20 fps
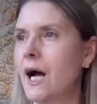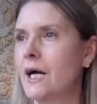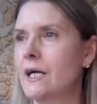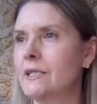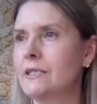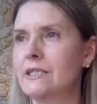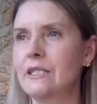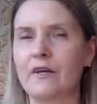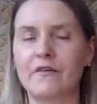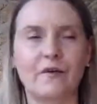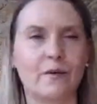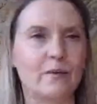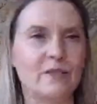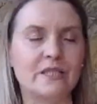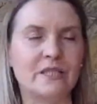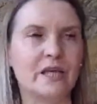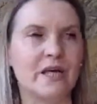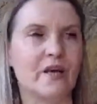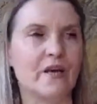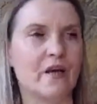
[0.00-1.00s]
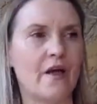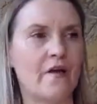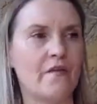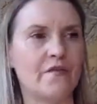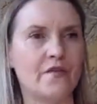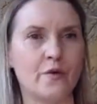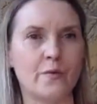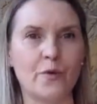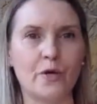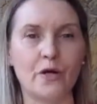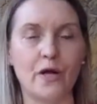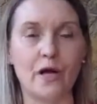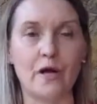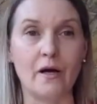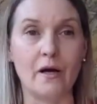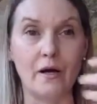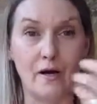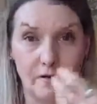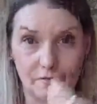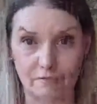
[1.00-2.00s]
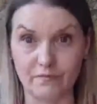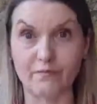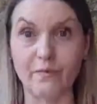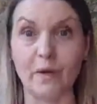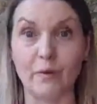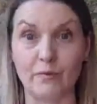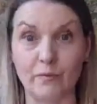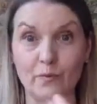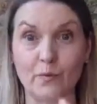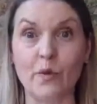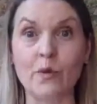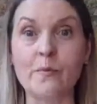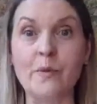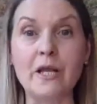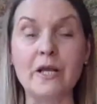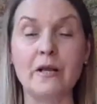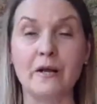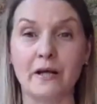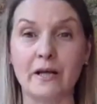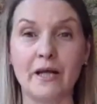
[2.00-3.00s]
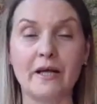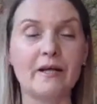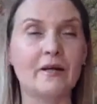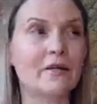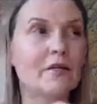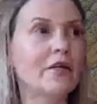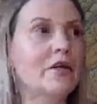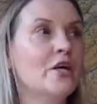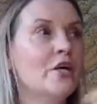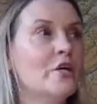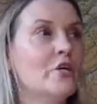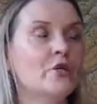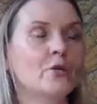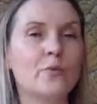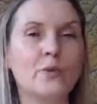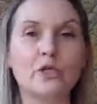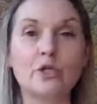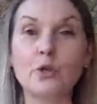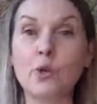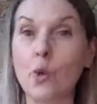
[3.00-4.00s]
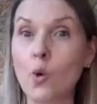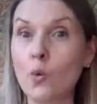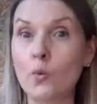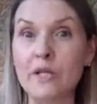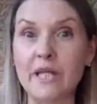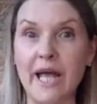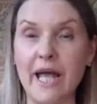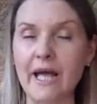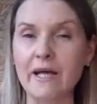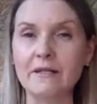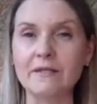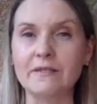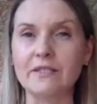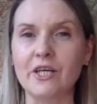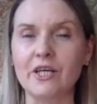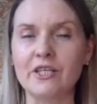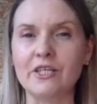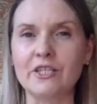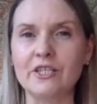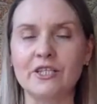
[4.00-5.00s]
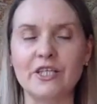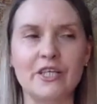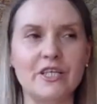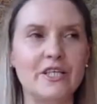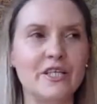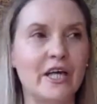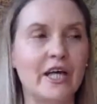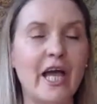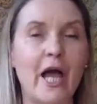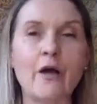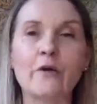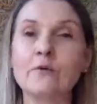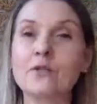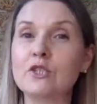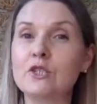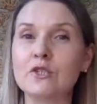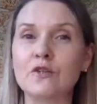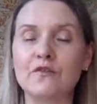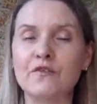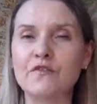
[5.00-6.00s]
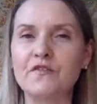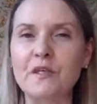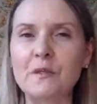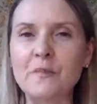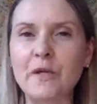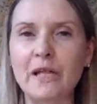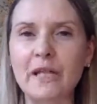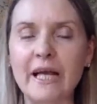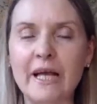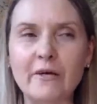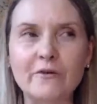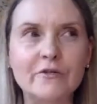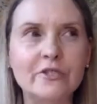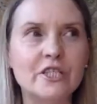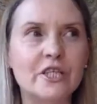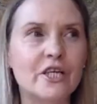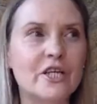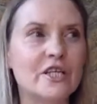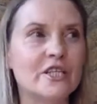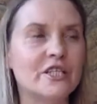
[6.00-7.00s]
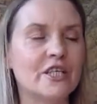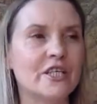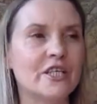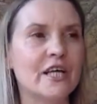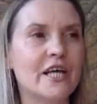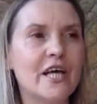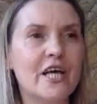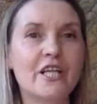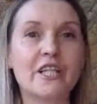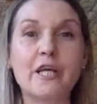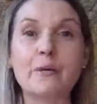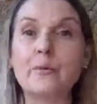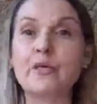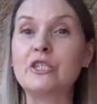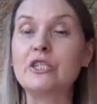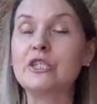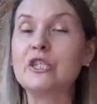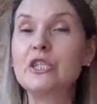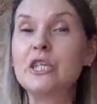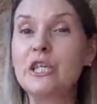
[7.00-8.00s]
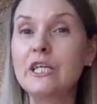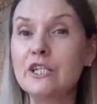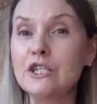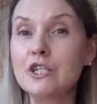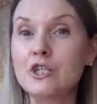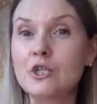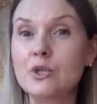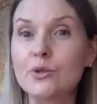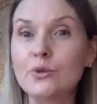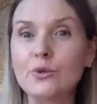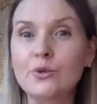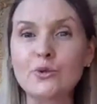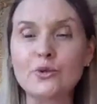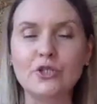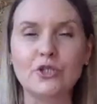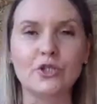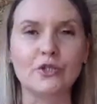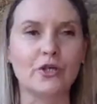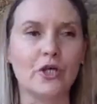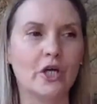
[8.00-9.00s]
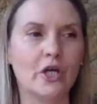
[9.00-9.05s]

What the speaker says: And if you were a woman, a girl, you would go with the elders, the council of female elders, and they would teach you to